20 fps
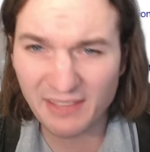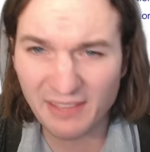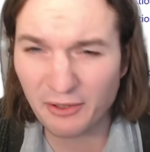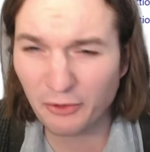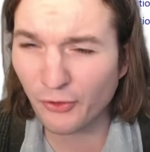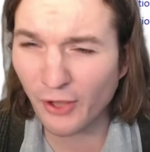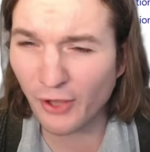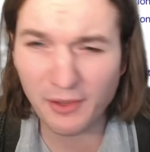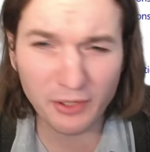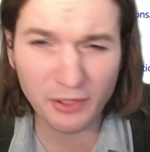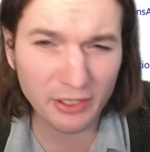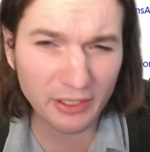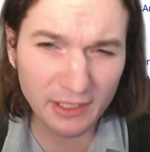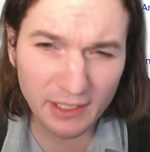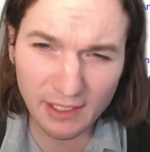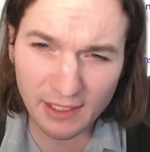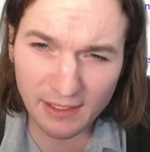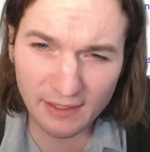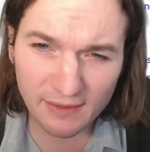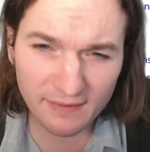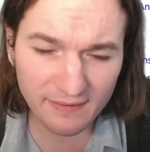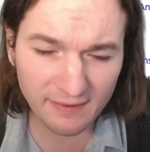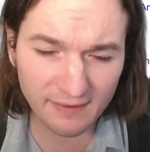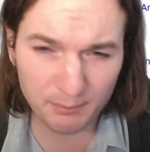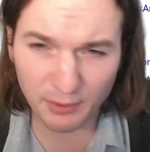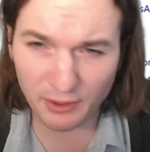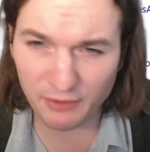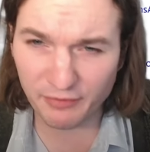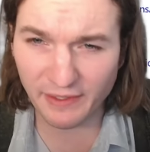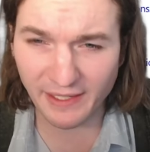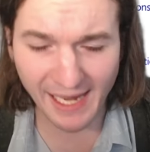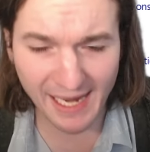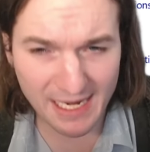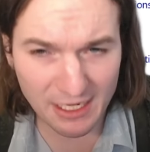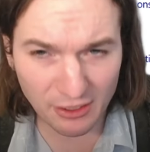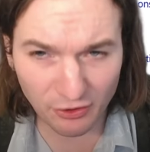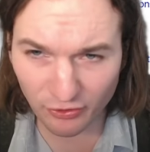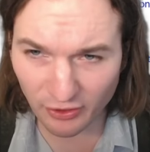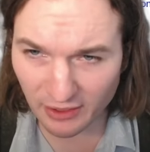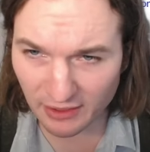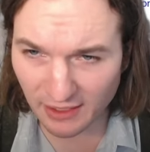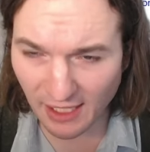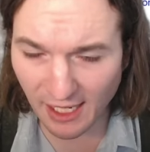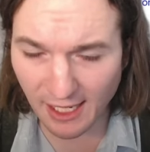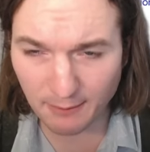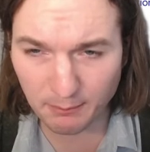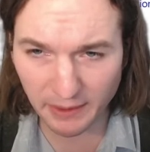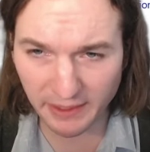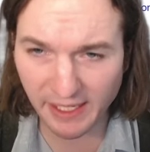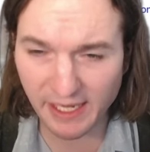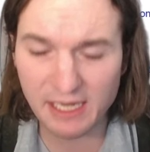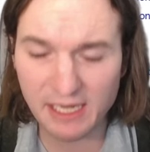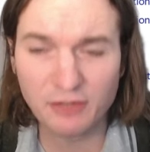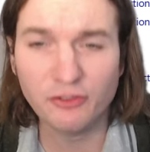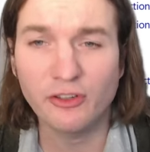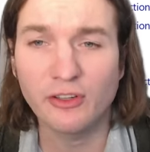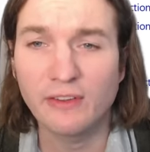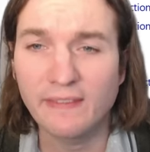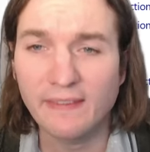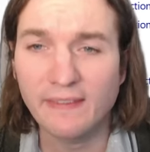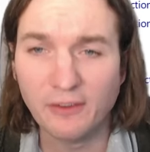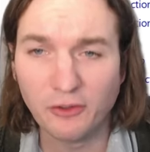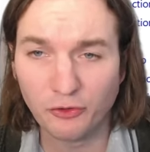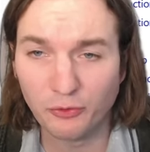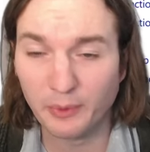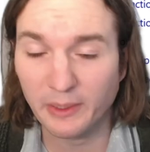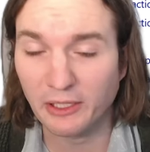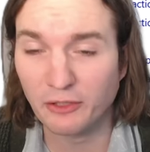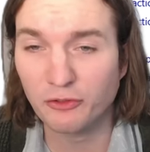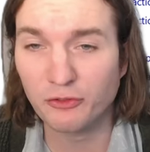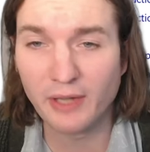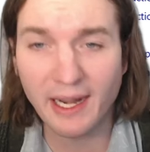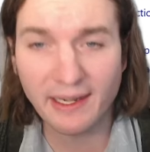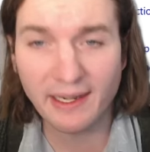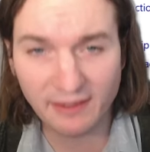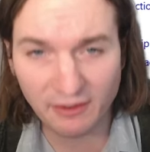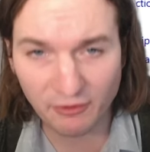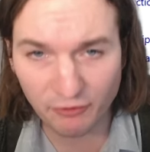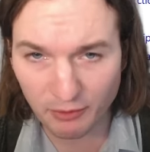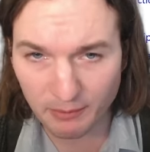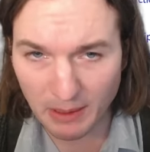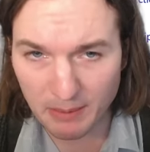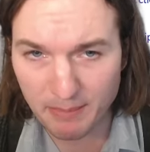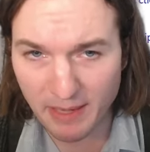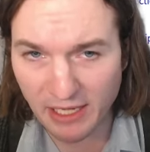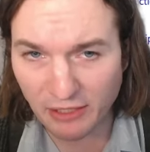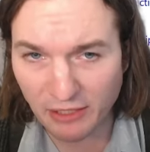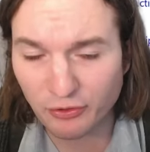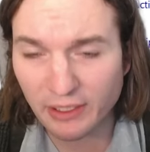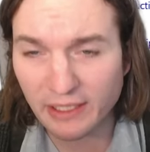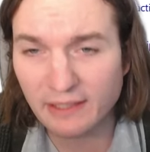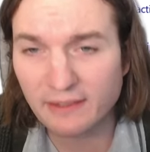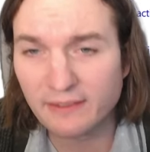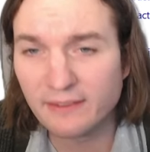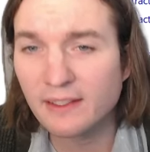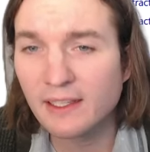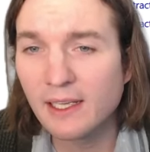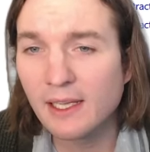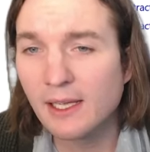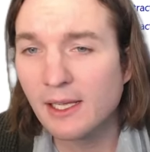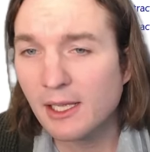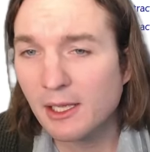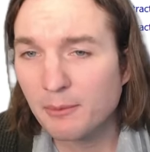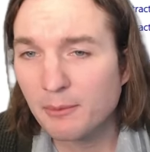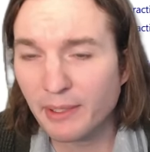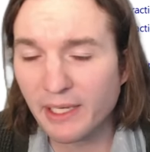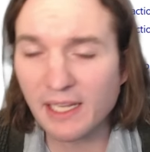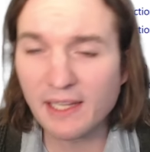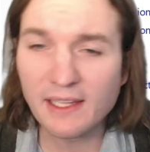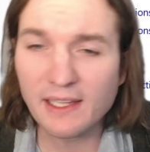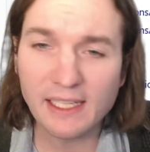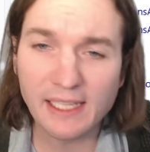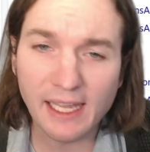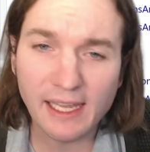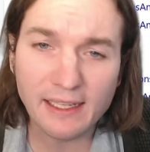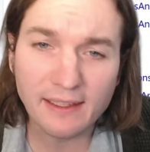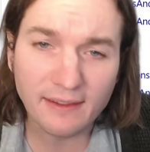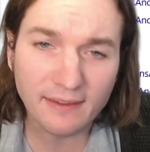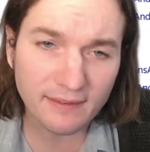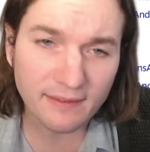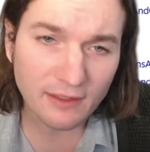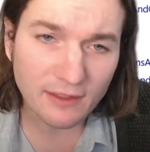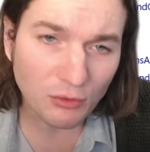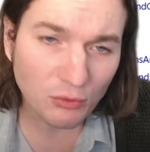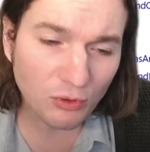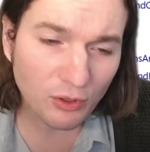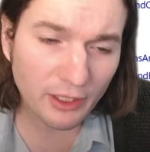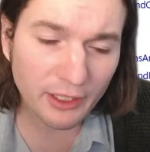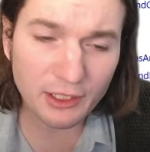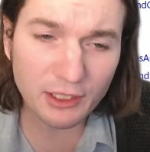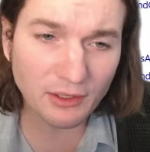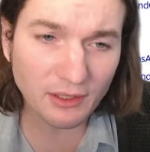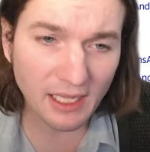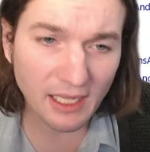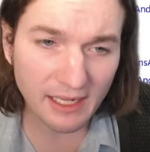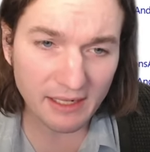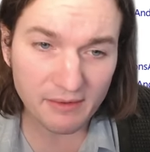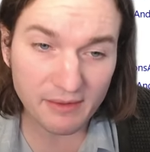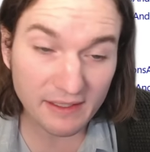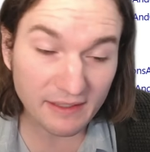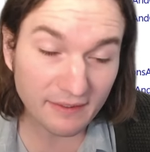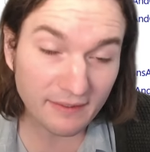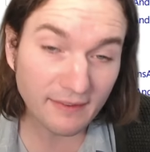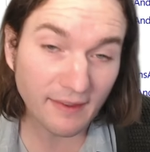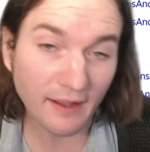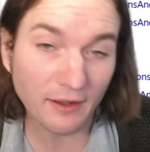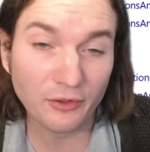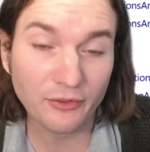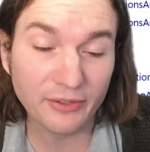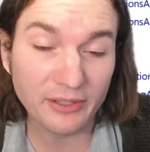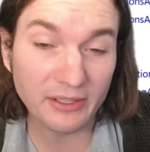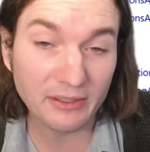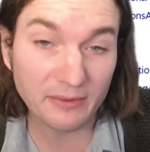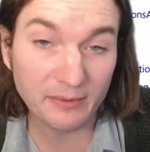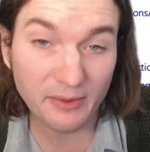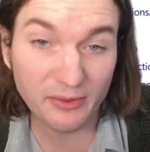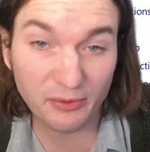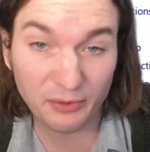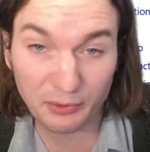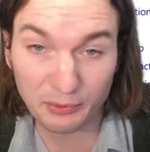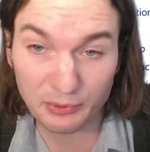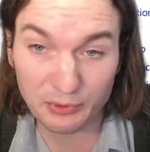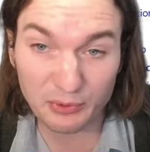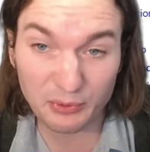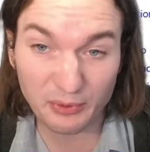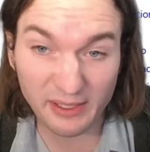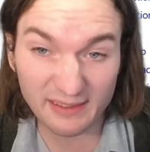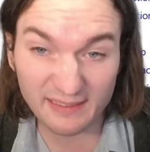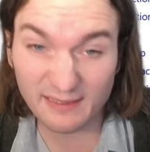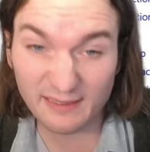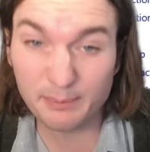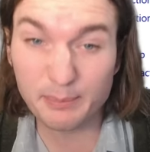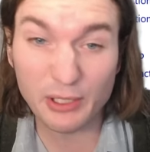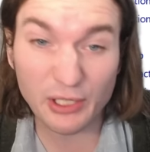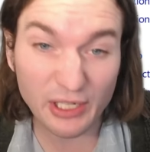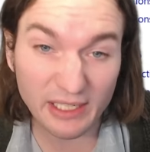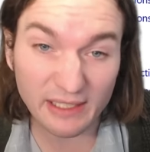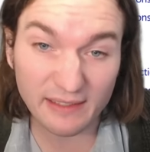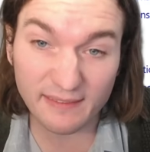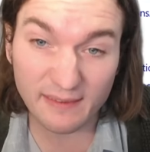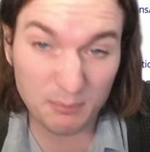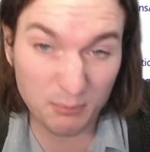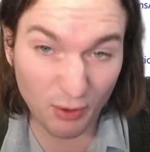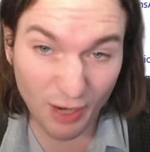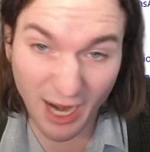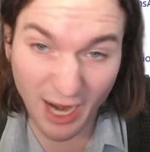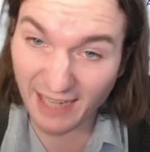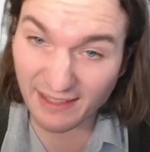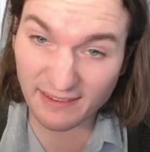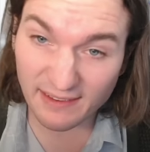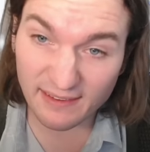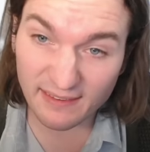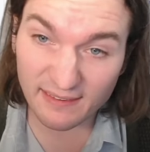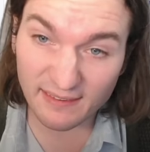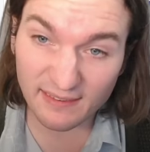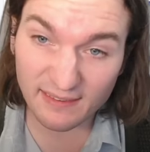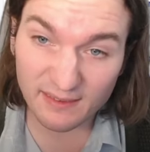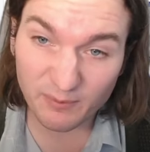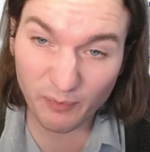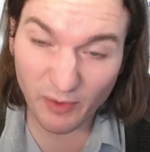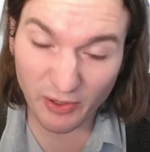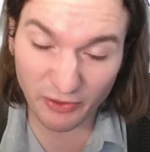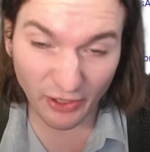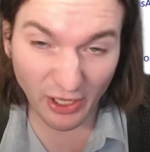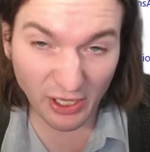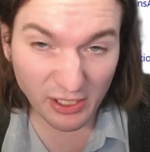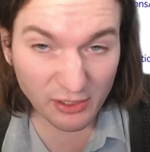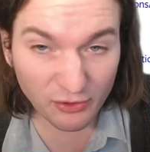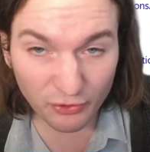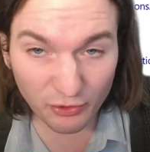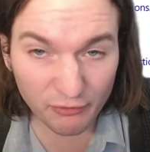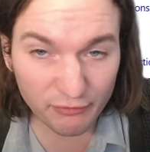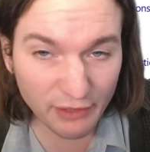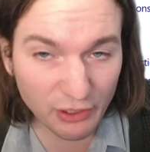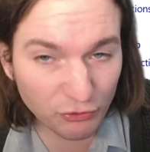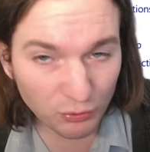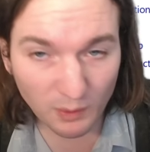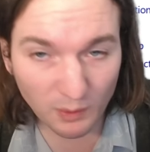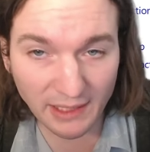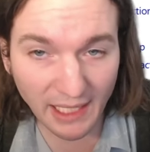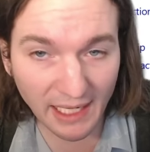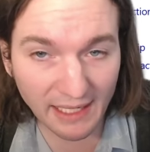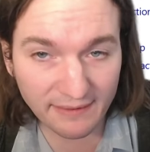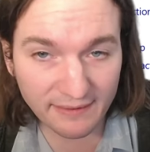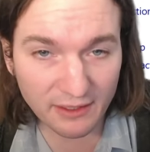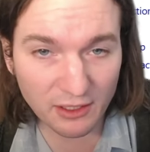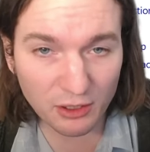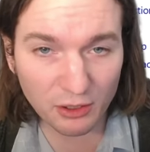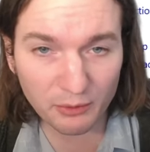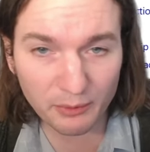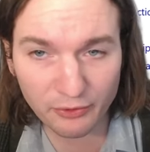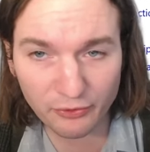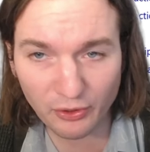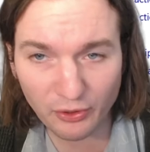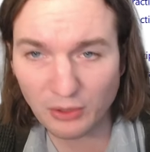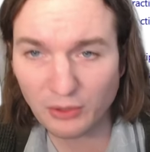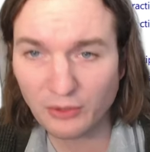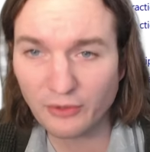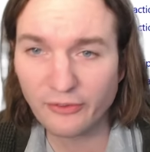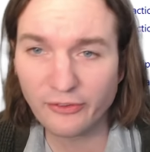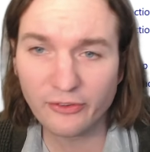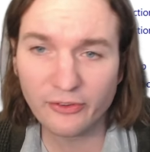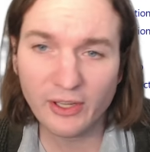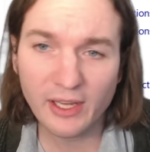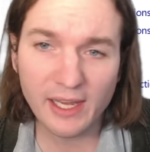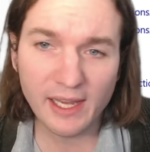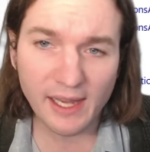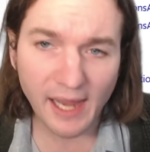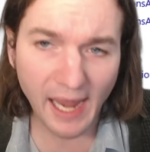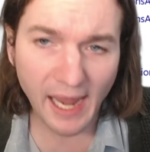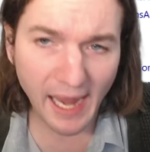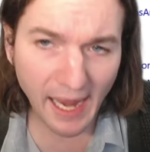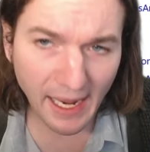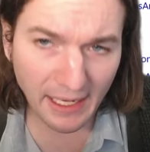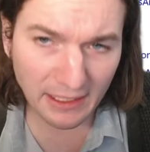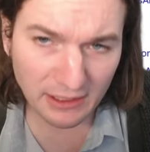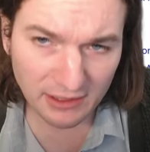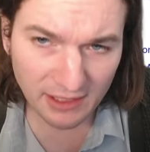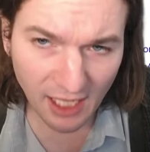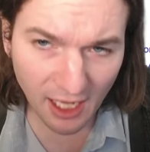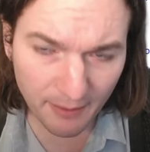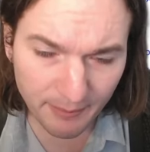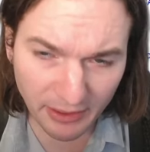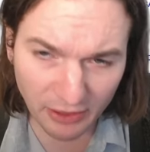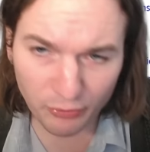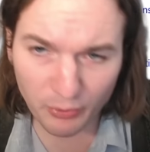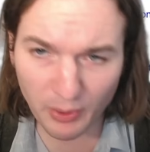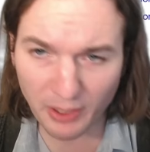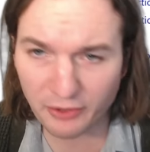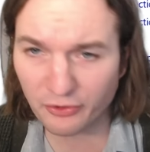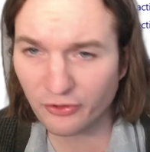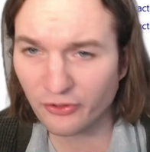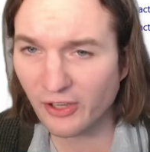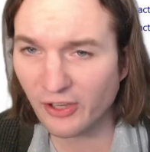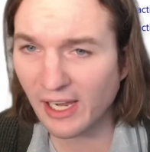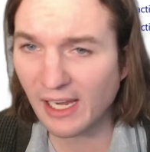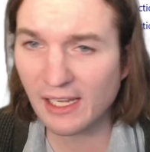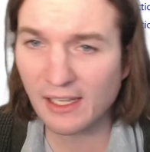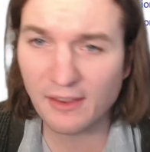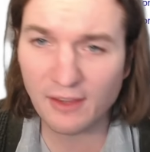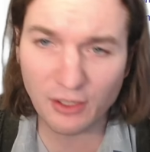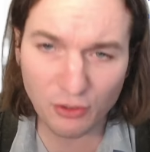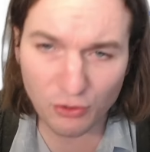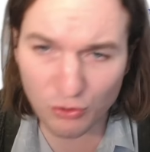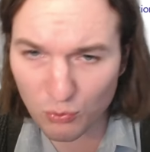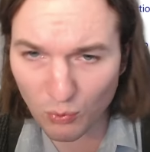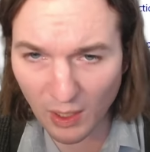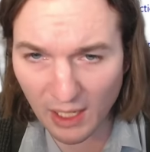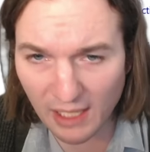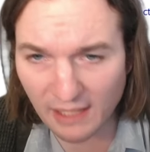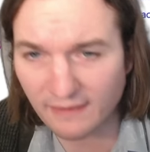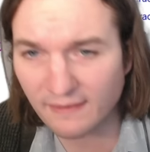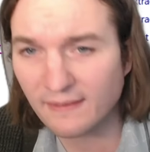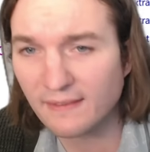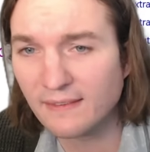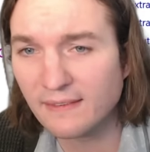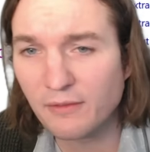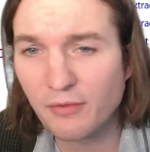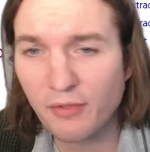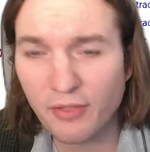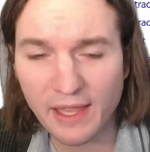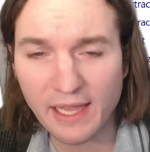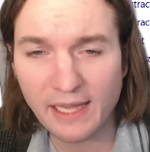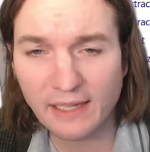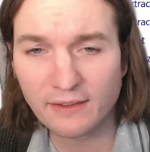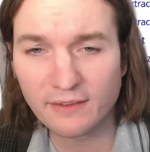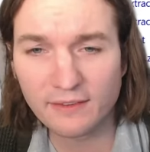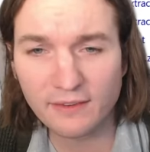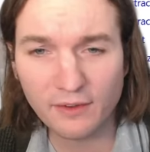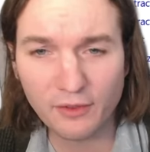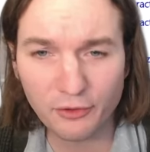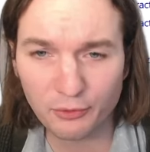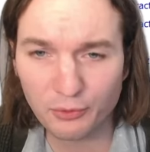There's other simplification complications, such as when extracting from a matrix, But in the end, you learn a lot of these subtleties through experience and practice. As long as you're visualizing your results and coming to understand the nuances of things